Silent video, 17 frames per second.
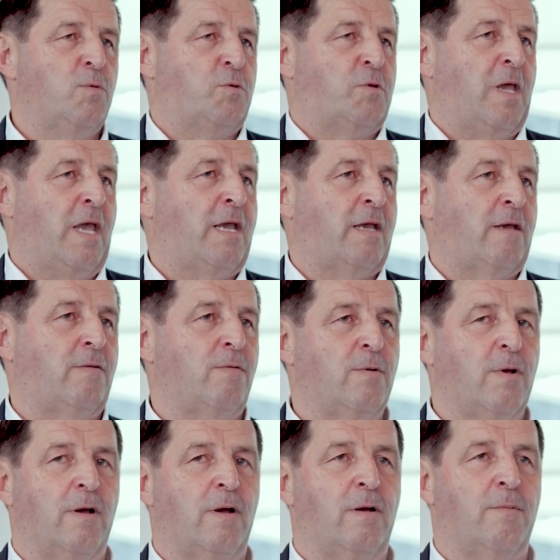take
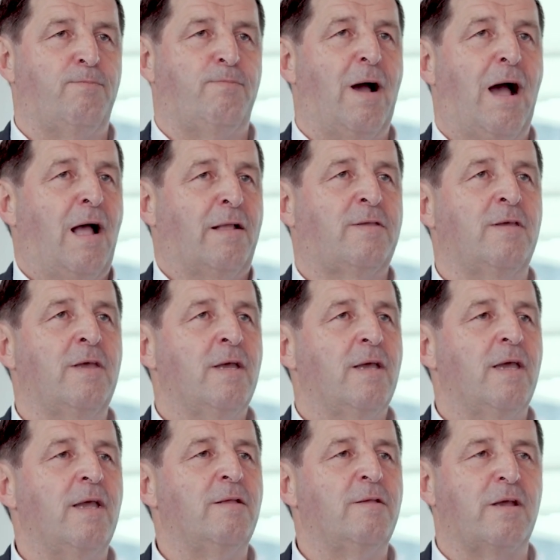part
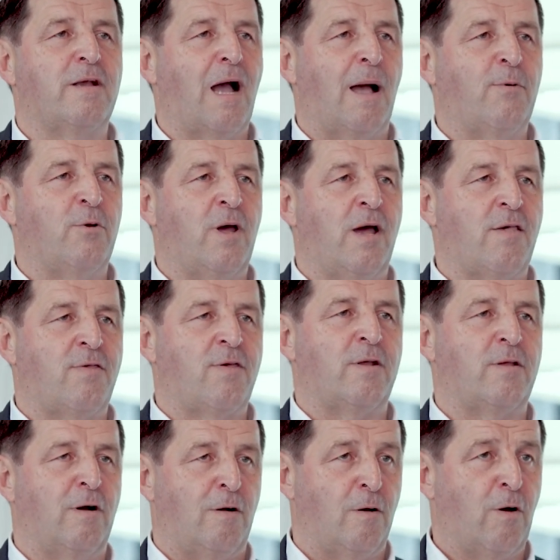in
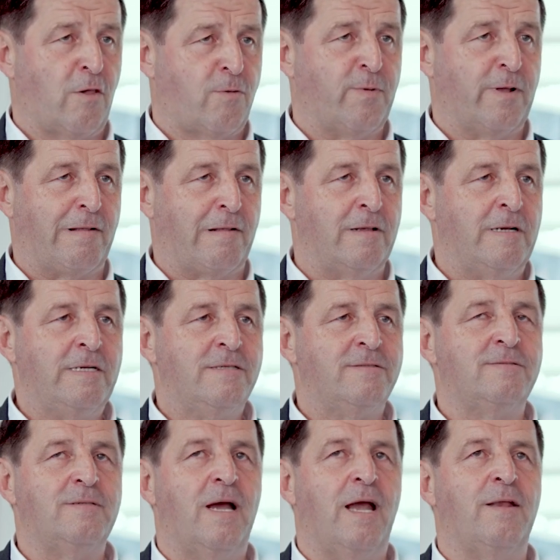decarbonizing the whole hospital.
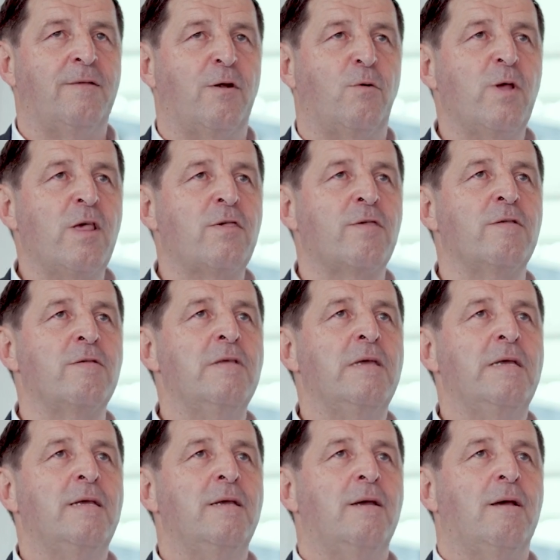And the reason
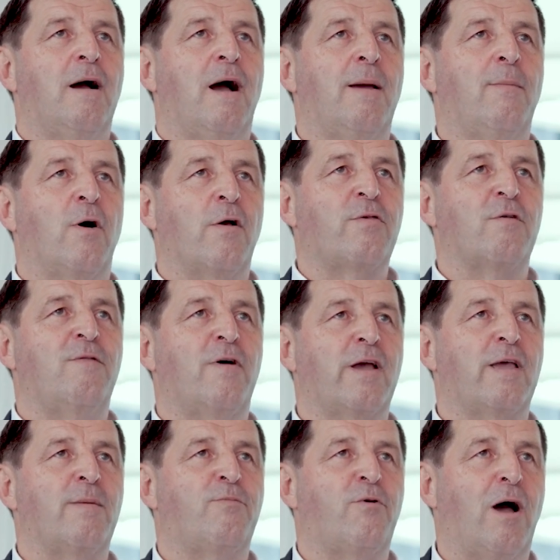I'm also
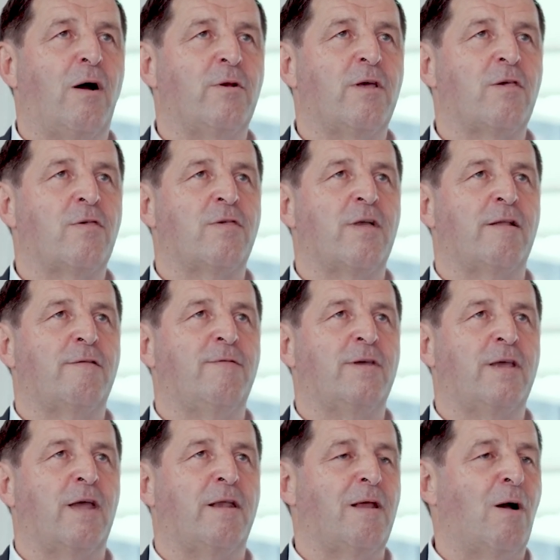very proud is that
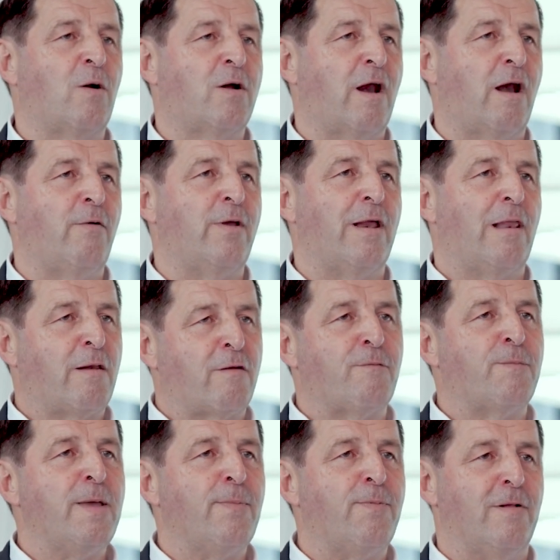we can now carry a lot
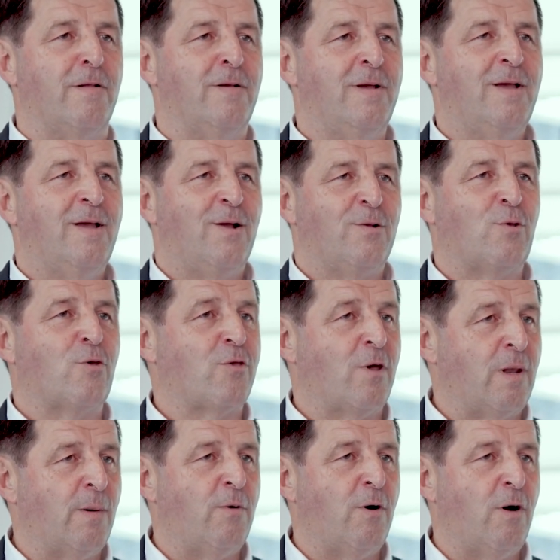of people to
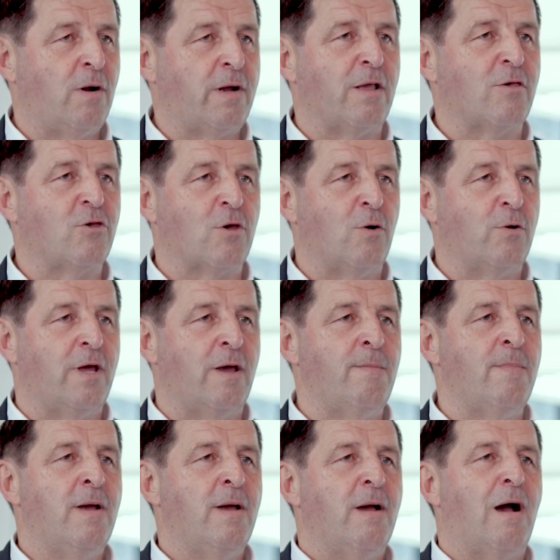Sønderborg and show
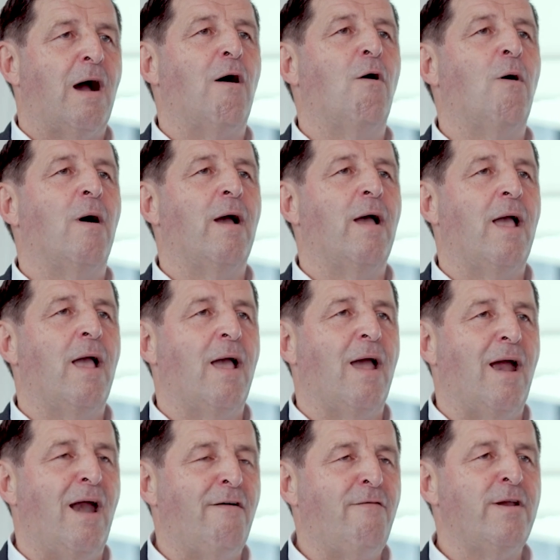them how
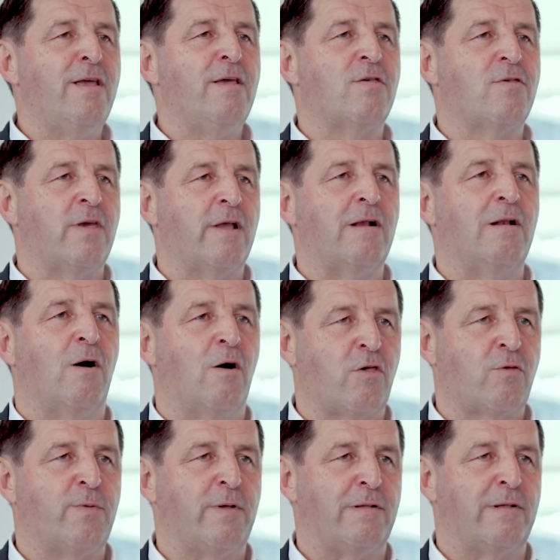every single
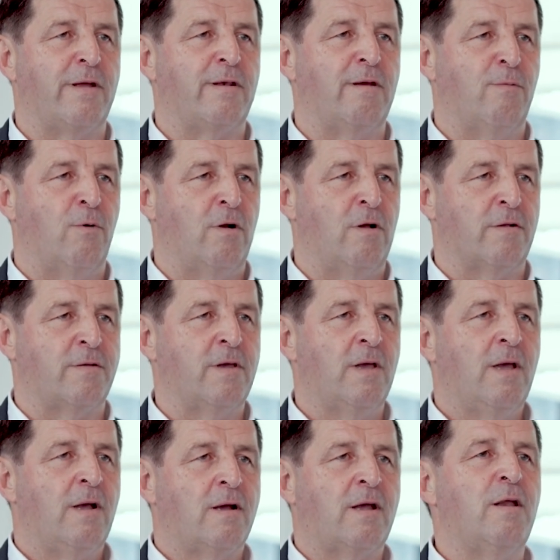hospital in the world
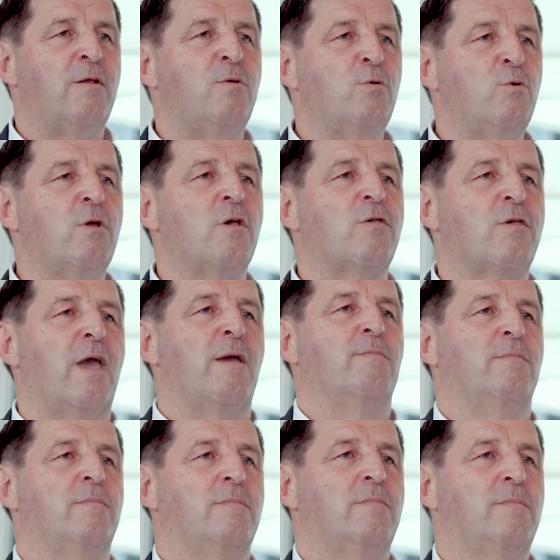can do the
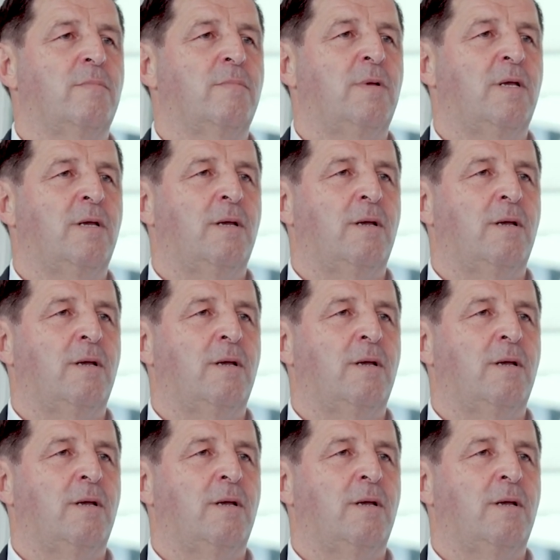same. Yeah, the